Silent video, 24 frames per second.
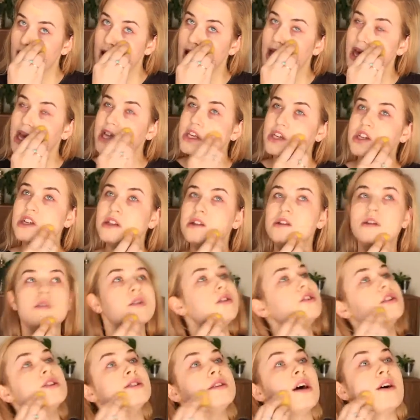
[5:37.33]
And you
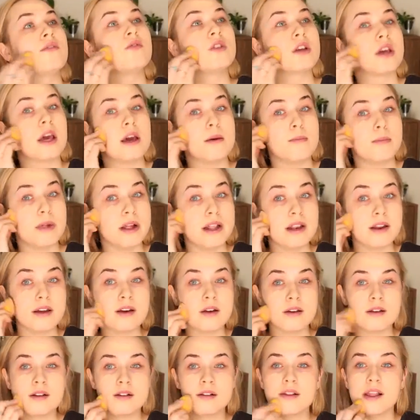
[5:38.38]
literally just have to keep
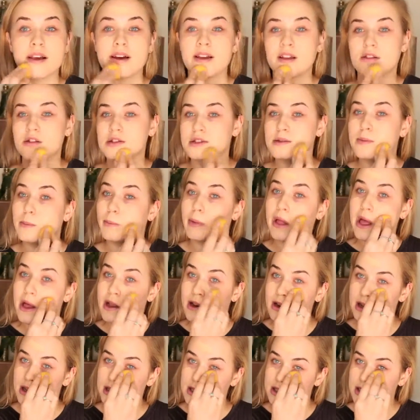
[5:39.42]
blending. Like, just
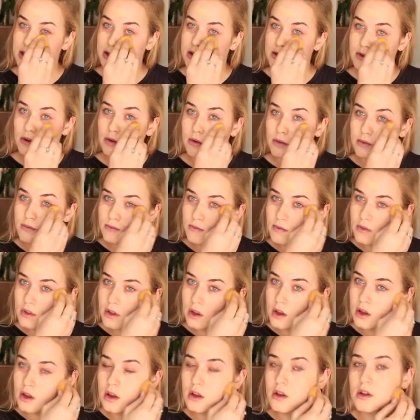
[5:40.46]
blend until
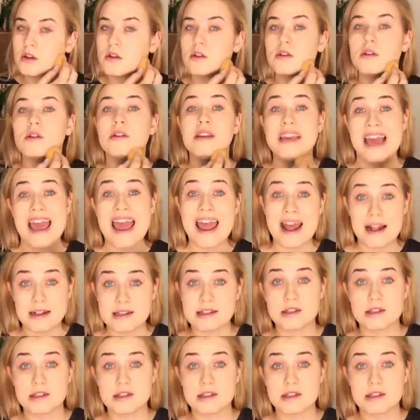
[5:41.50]
your hand's